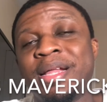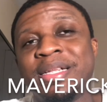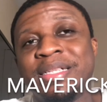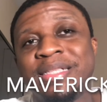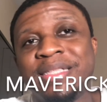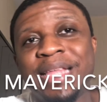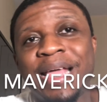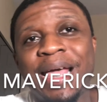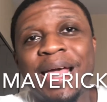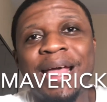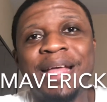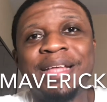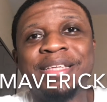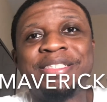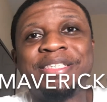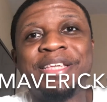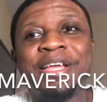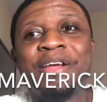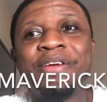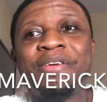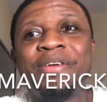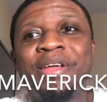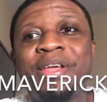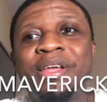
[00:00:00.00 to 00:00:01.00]
That
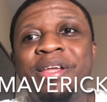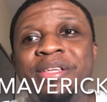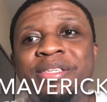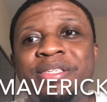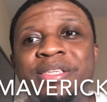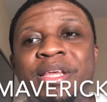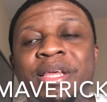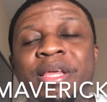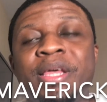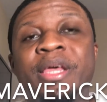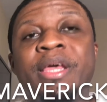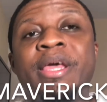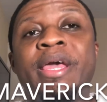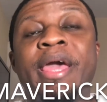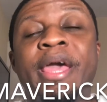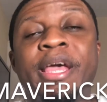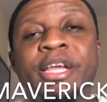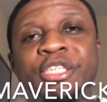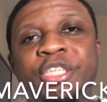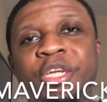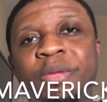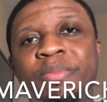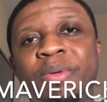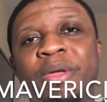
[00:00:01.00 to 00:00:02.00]
series, it
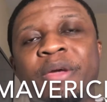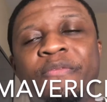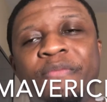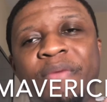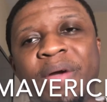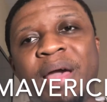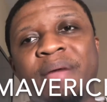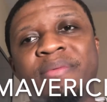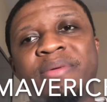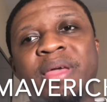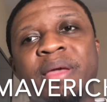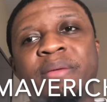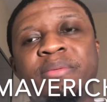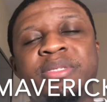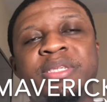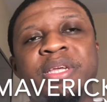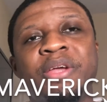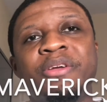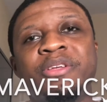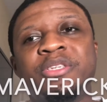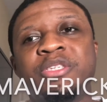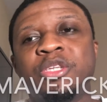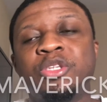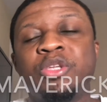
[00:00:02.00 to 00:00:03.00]
should be a five-game
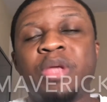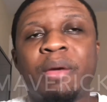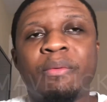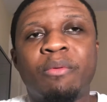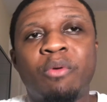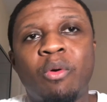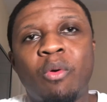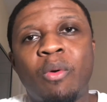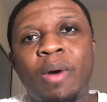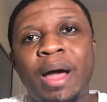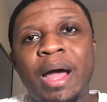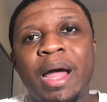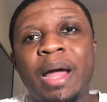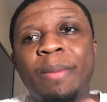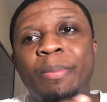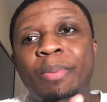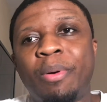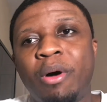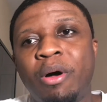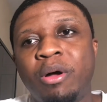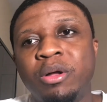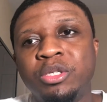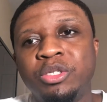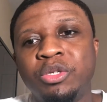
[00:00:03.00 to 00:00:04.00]
series because you have Kawhi,
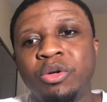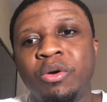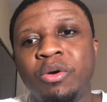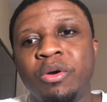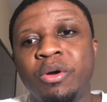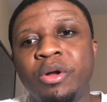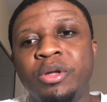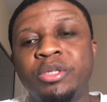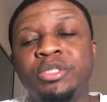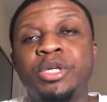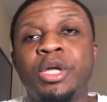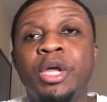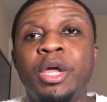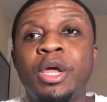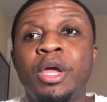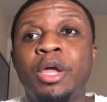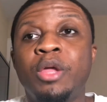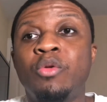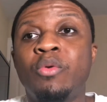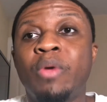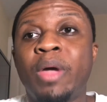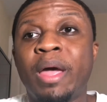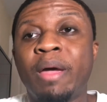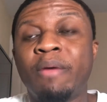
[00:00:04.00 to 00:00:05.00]
Paul George,
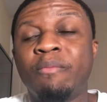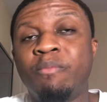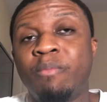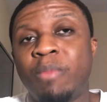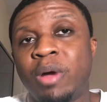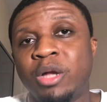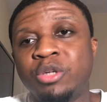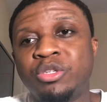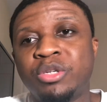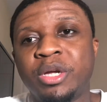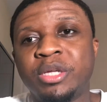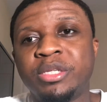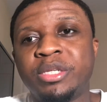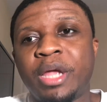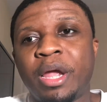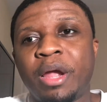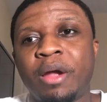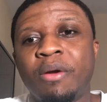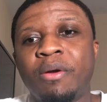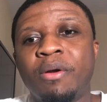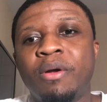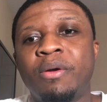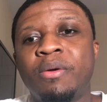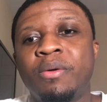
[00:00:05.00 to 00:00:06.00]
you have Montrezl
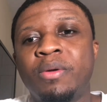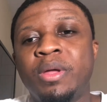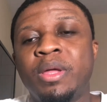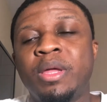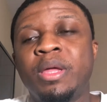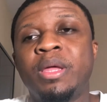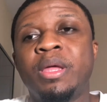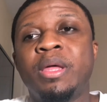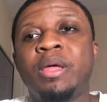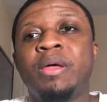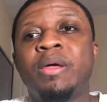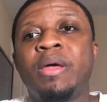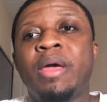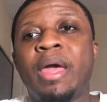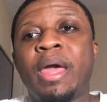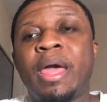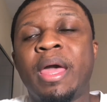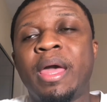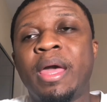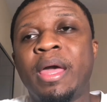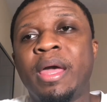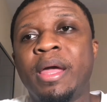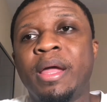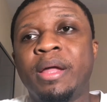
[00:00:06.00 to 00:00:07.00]
Harrell,
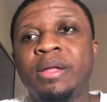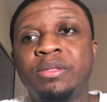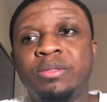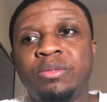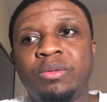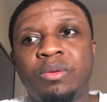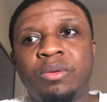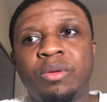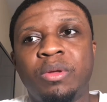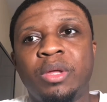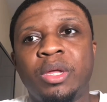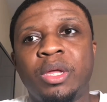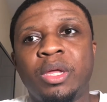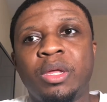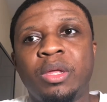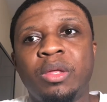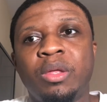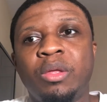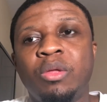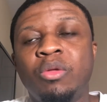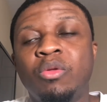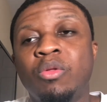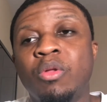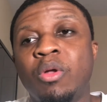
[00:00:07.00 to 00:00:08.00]
and
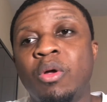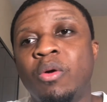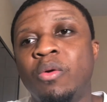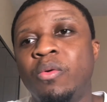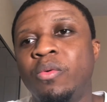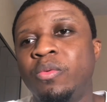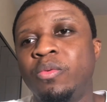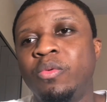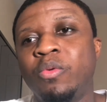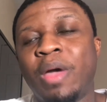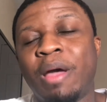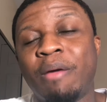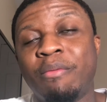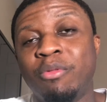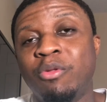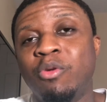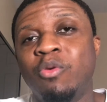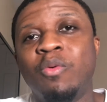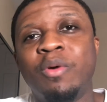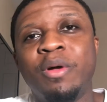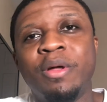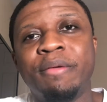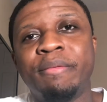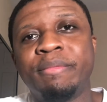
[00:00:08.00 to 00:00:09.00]
you know you have Lou
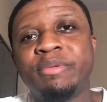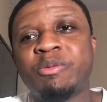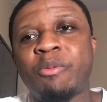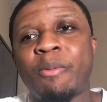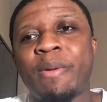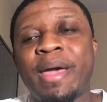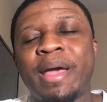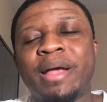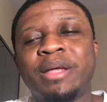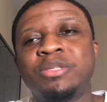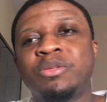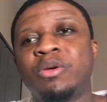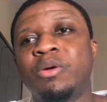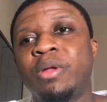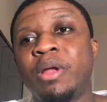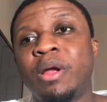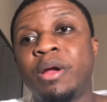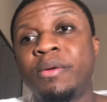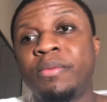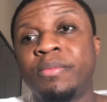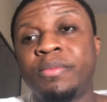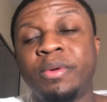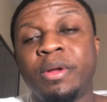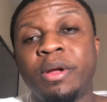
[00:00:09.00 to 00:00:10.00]
Williams back. So
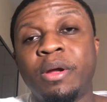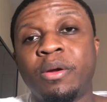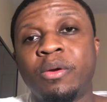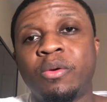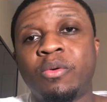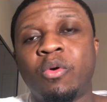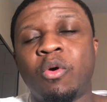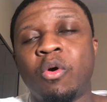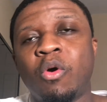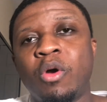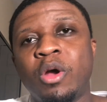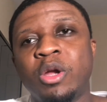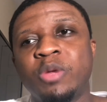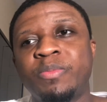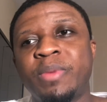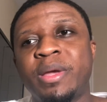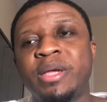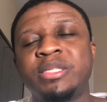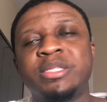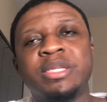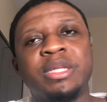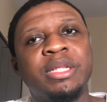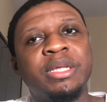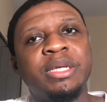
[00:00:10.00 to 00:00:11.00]
their core
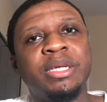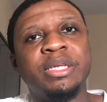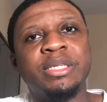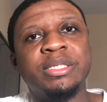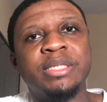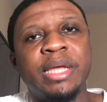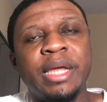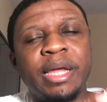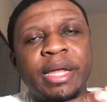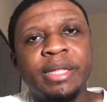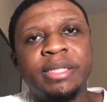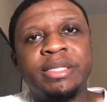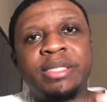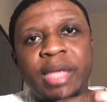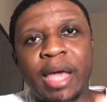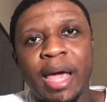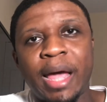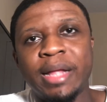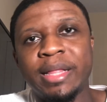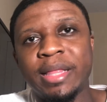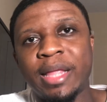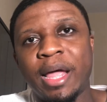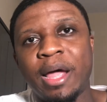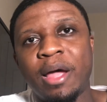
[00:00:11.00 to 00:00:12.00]
basically is
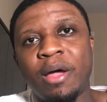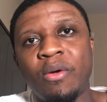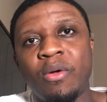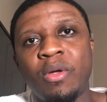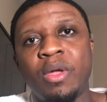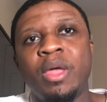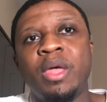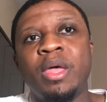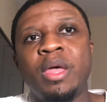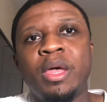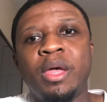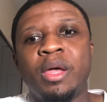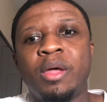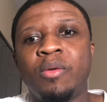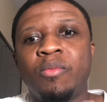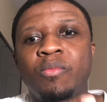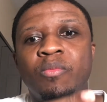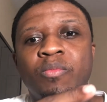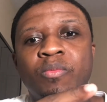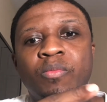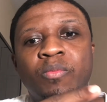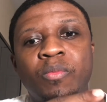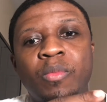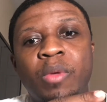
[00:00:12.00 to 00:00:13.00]
intact now.
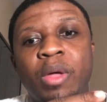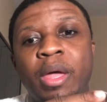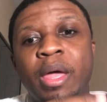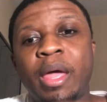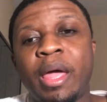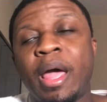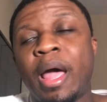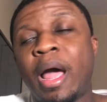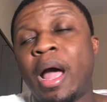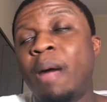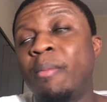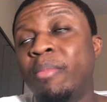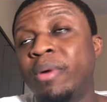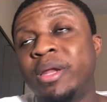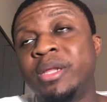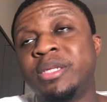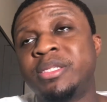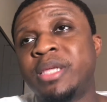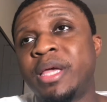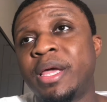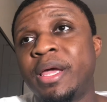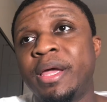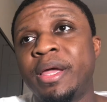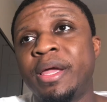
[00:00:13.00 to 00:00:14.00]
I'm going to
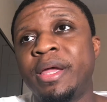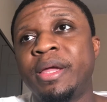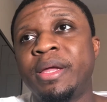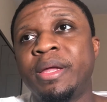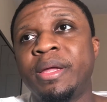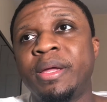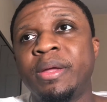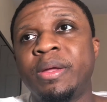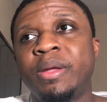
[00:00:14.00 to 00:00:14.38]
say